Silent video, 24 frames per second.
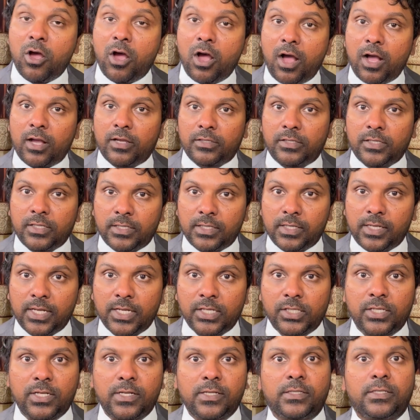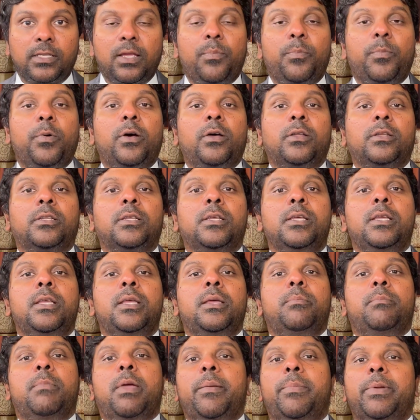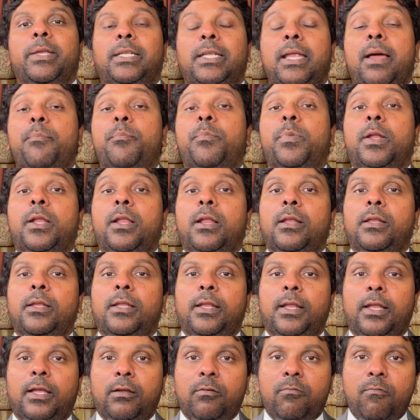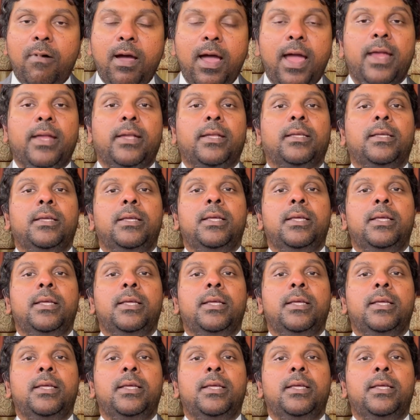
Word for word: oxygenation support, may be temporarily required